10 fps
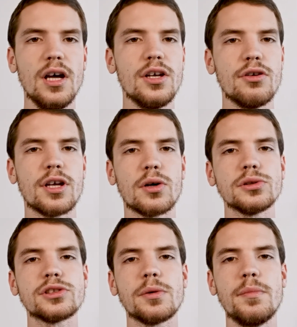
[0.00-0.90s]
You can
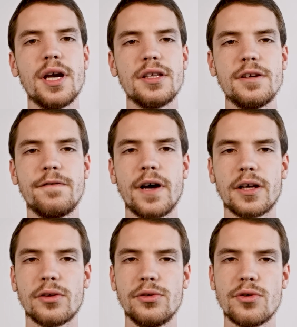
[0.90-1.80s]
also make the
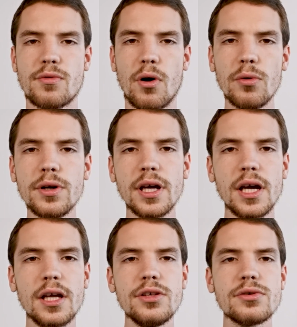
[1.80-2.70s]
effect on your own
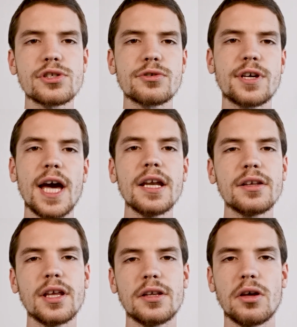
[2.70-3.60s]
and use
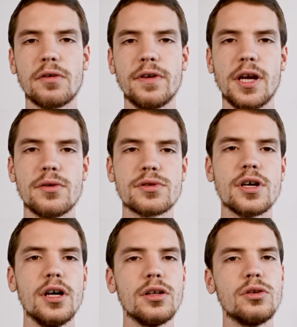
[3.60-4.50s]
organic TikTok videos